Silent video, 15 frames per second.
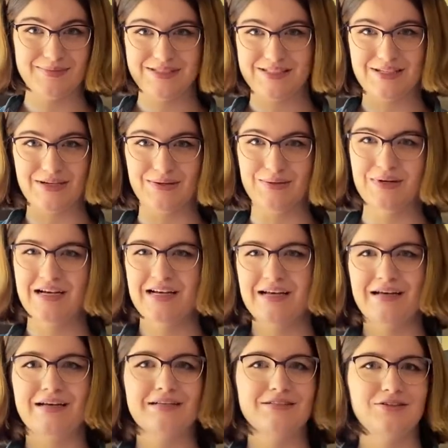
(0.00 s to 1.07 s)
So
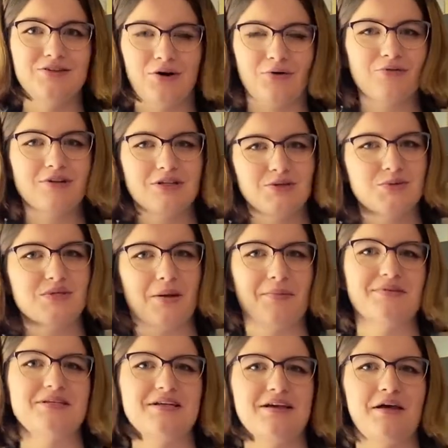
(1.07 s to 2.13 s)
don't really use time
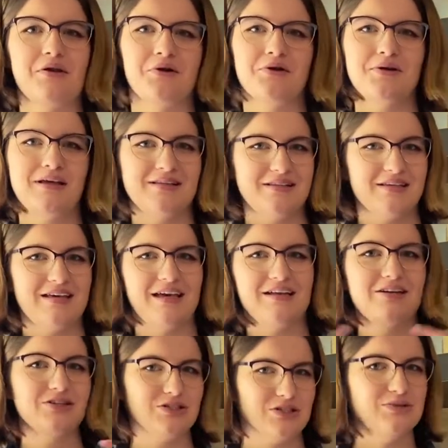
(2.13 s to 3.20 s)
as an
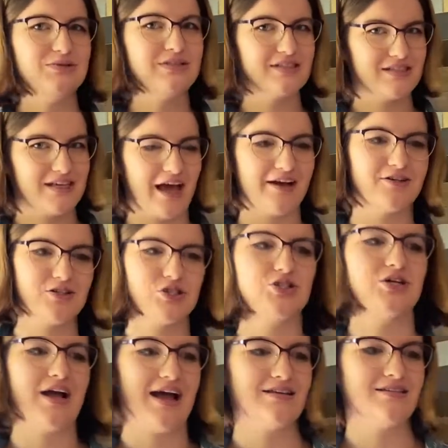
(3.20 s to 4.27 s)
indicator, use
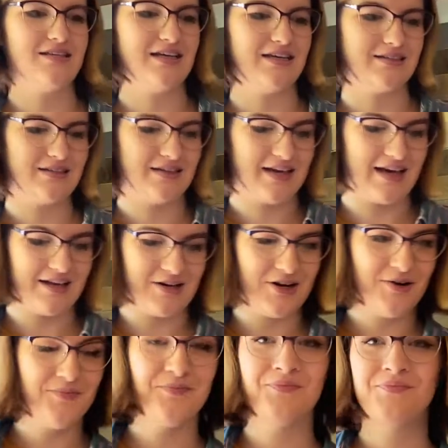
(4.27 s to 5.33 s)
texture as the
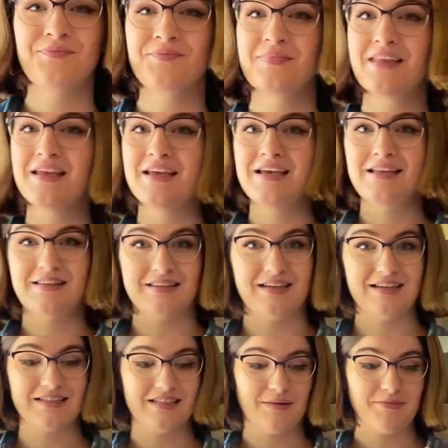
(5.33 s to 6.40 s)
indicator. The
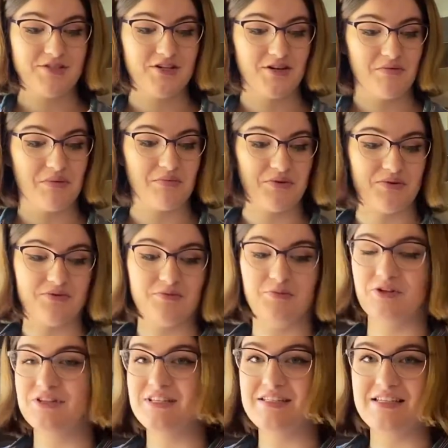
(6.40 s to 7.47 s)
next step is going to be to
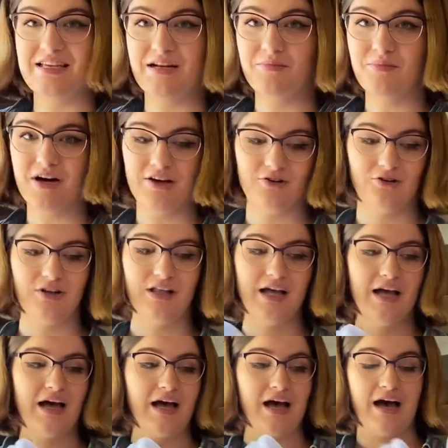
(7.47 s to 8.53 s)
put this in a bottle.
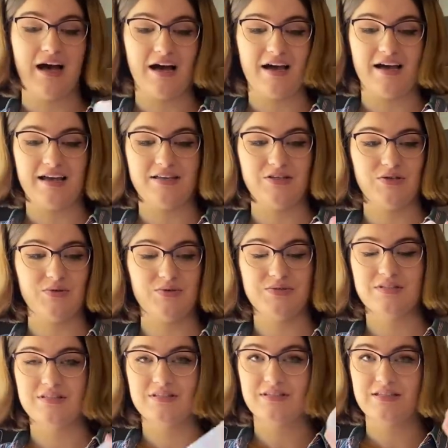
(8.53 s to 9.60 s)
I
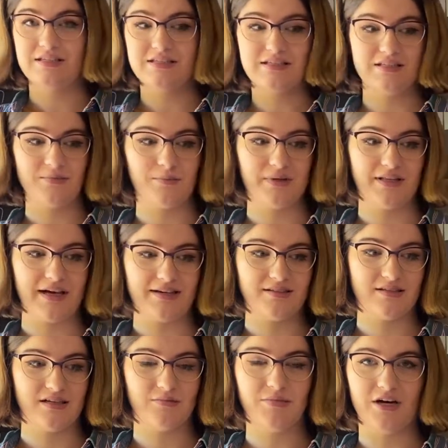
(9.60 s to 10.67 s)
use these
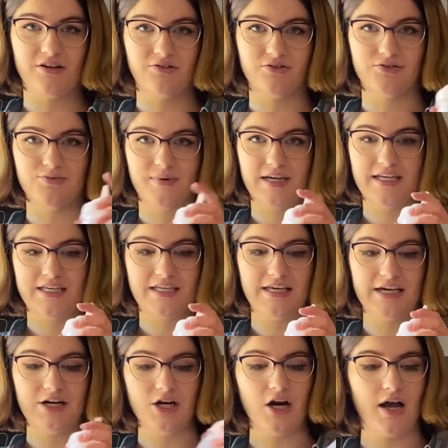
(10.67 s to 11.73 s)
plastic bottles right
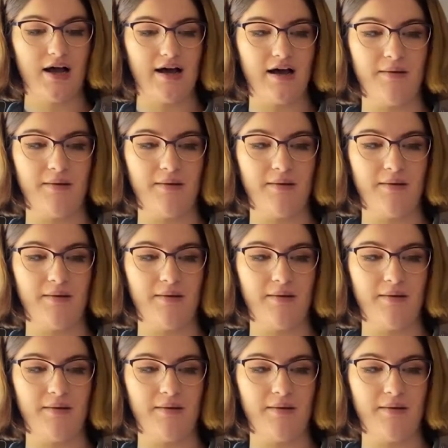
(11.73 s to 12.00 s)
here.